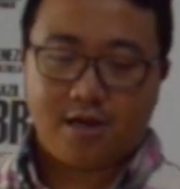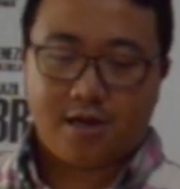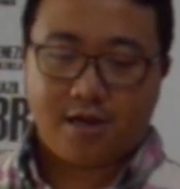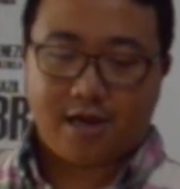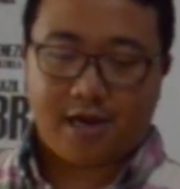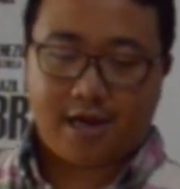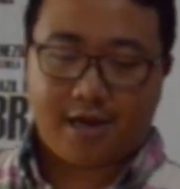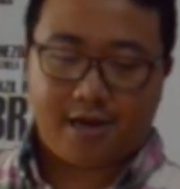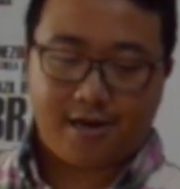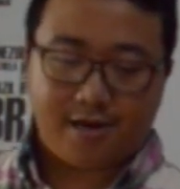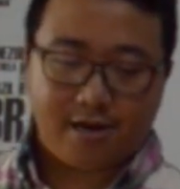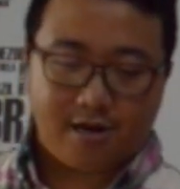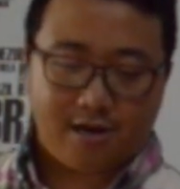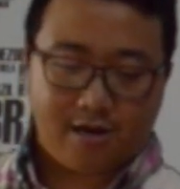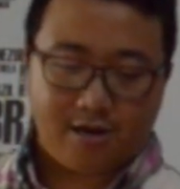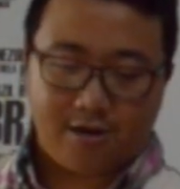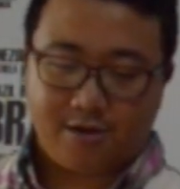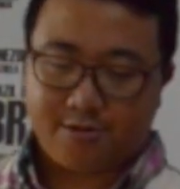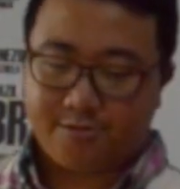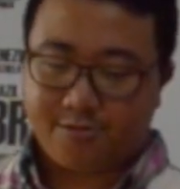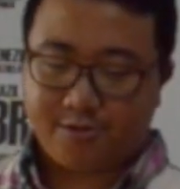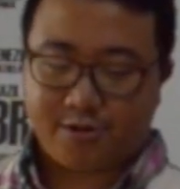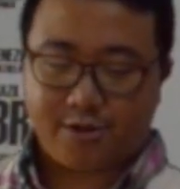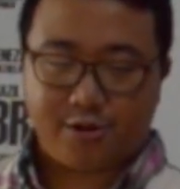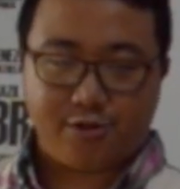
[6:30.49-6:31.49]
And there
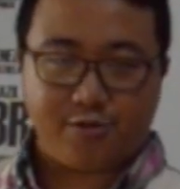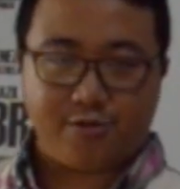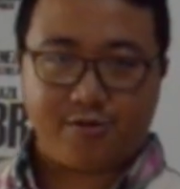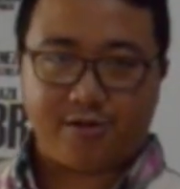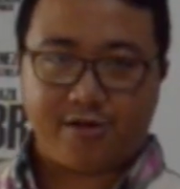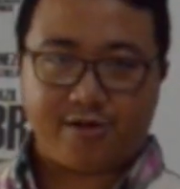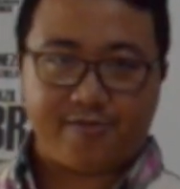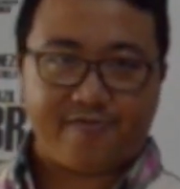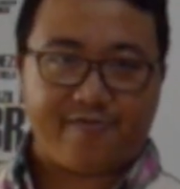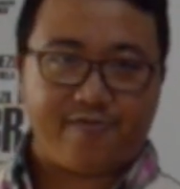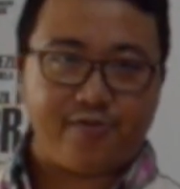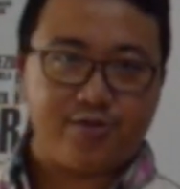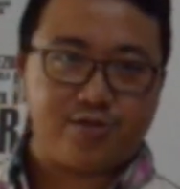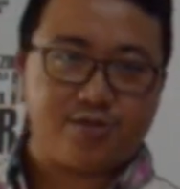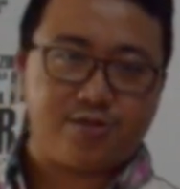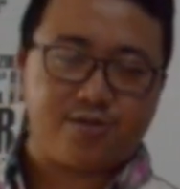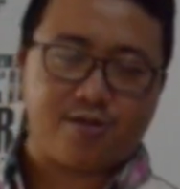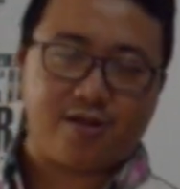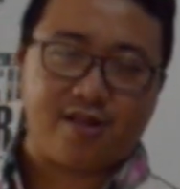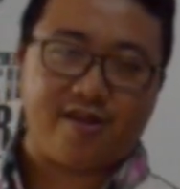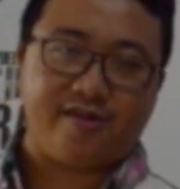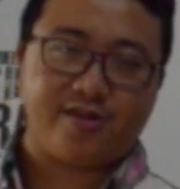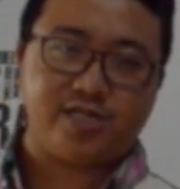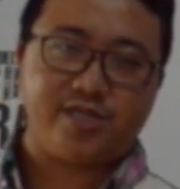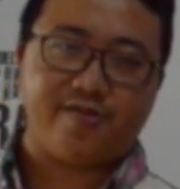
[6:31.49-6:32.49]
are a few
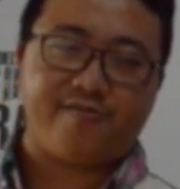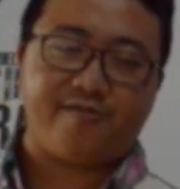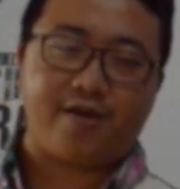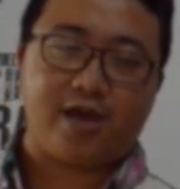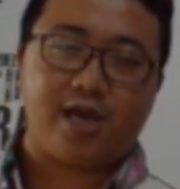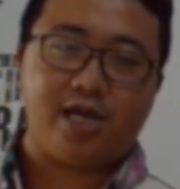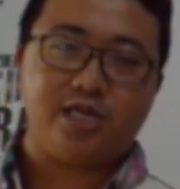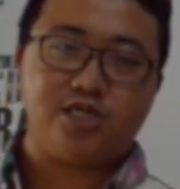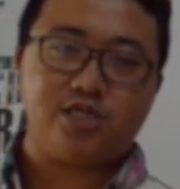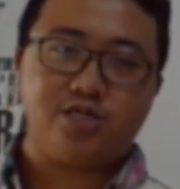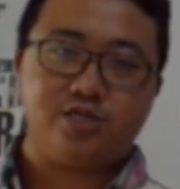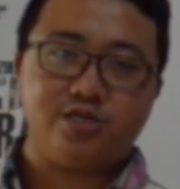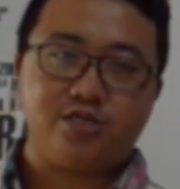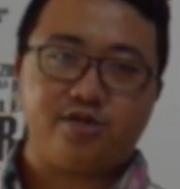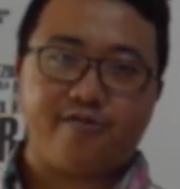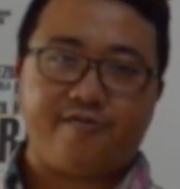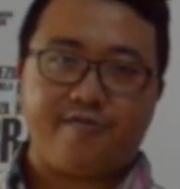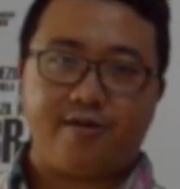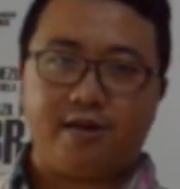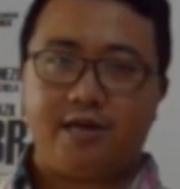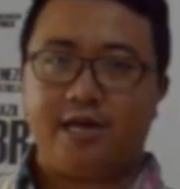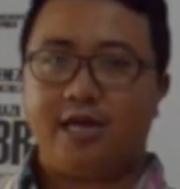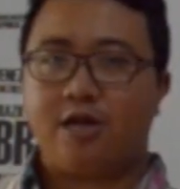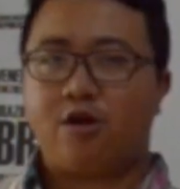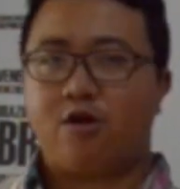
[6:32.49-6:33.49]
classifications of
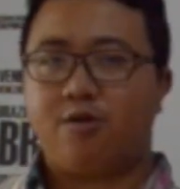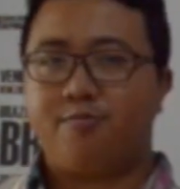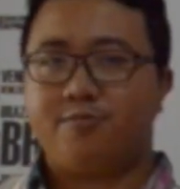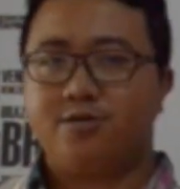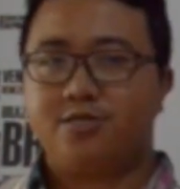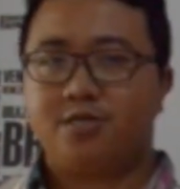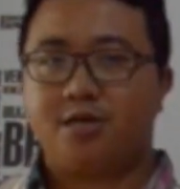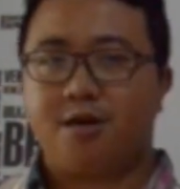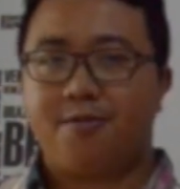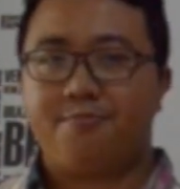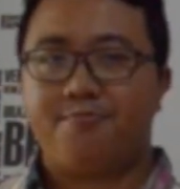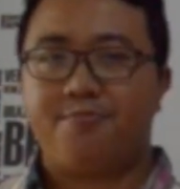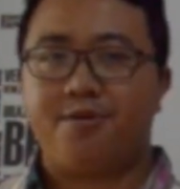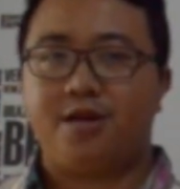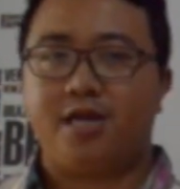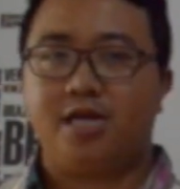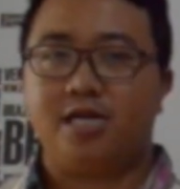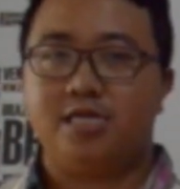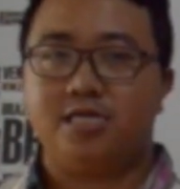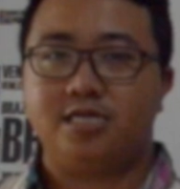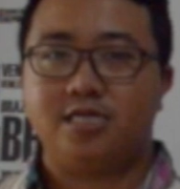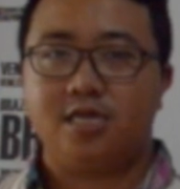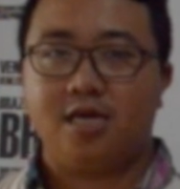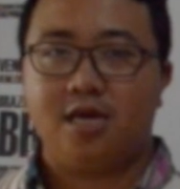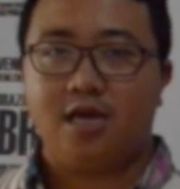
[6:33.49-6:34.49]
e-commerce
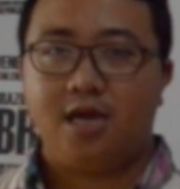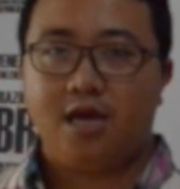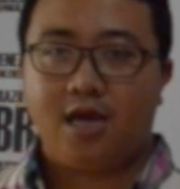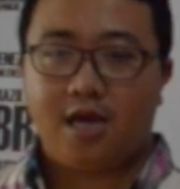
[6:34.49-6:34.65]
companies,